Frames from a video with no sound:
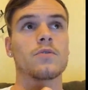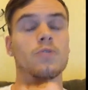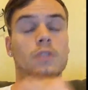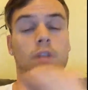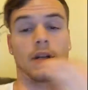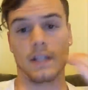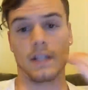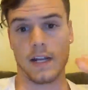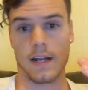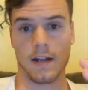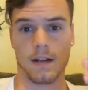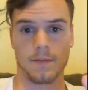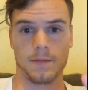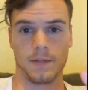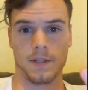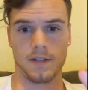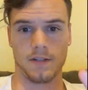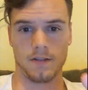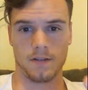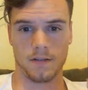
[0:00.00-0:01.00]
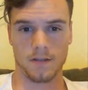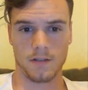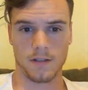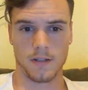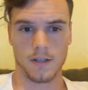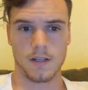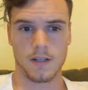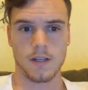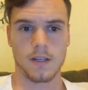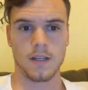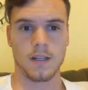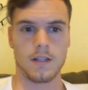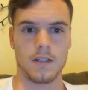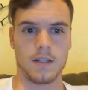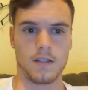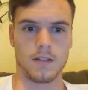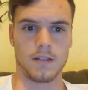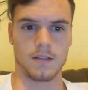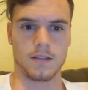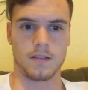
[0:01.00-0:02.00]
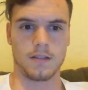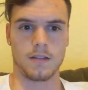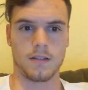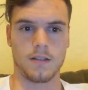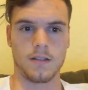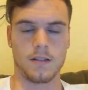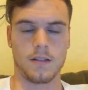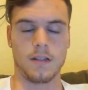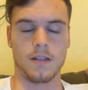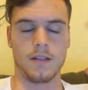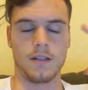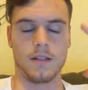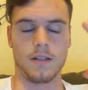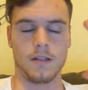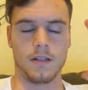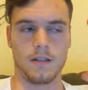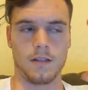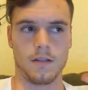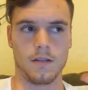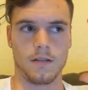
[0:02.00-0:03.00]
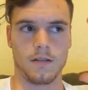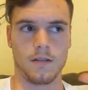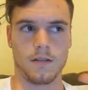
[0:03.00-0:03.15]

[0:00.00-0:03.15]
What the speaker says: training adaptations, is the